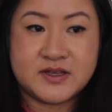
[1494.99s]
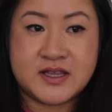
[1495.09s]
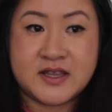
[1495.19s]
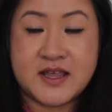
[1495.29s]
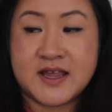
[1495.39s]

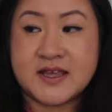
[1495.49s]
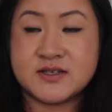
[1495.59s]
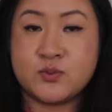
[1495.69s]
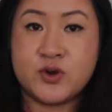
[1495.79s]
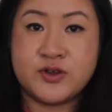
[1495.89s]
the thing
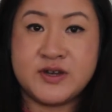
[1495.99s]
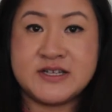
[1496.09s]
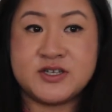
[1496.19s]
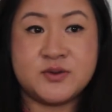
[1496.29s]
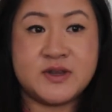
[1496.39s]
is, what you
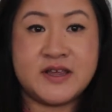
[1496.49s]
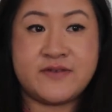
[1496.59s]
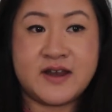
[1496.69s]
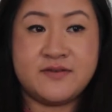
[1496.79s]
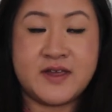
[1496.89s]
need to do if
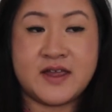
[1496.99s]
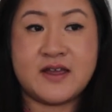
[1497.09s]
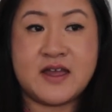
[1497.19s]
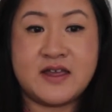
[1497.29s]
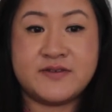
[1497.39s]
anything
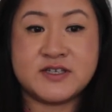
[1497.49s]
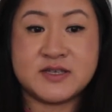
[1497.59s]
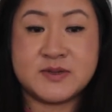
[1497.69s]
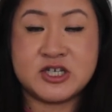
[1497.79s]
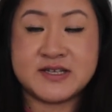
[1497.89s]

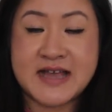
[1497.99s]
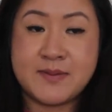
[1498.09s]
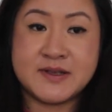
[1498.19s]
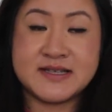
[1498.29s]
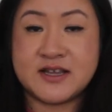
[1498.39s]
suspicious
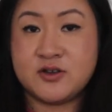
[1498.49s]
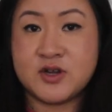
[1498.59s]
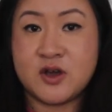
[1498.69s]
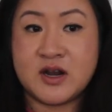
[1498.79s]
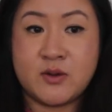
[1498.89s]
happens, that you
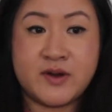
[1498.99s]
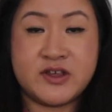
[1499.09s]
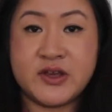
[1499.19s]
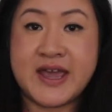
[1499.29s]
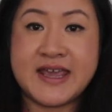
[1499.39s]
know, like whether
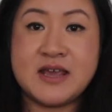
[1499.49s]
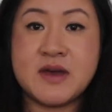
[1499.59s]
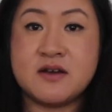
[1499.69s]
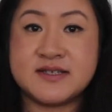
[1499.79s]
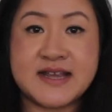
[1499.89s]
you get emails,